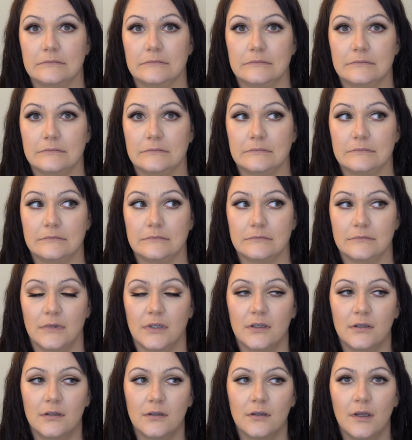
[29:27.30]
Mm,
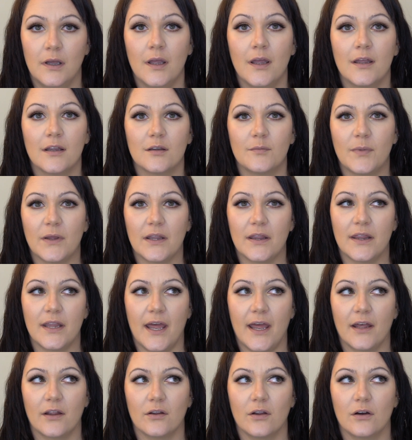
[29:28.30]
it's been
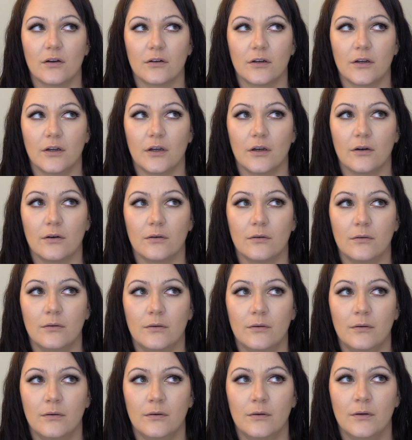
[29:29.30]
that long ago.
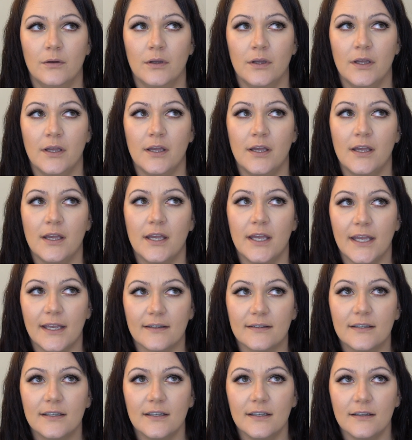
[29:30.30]

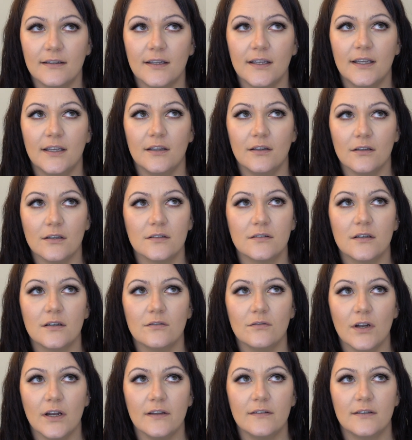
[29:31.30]
Isn't it a Tequila
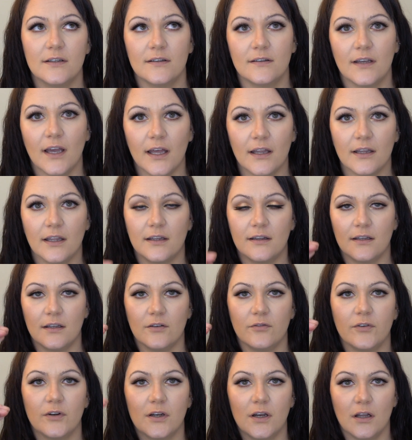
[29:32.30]
Sunrise? And it's got like the
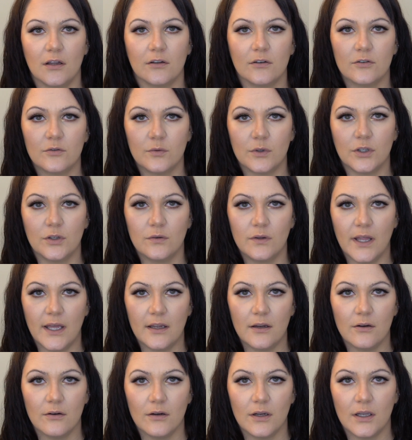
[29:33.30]
different colors when you
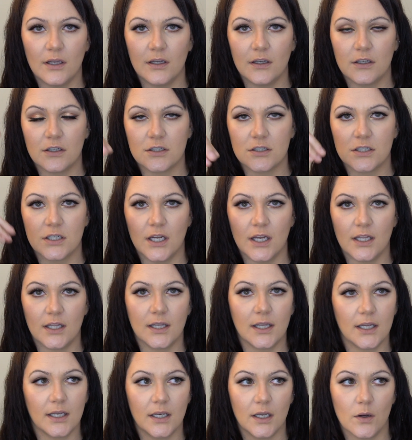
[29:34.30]
layer it, because you got
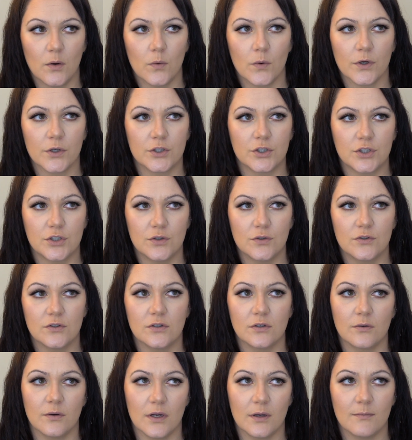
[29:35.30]
like the orange juice,
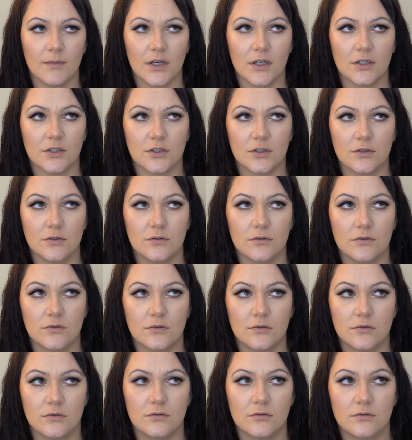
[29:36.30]
the cranberry
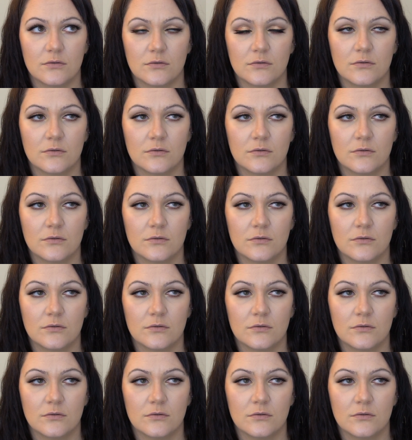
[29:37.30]
juice.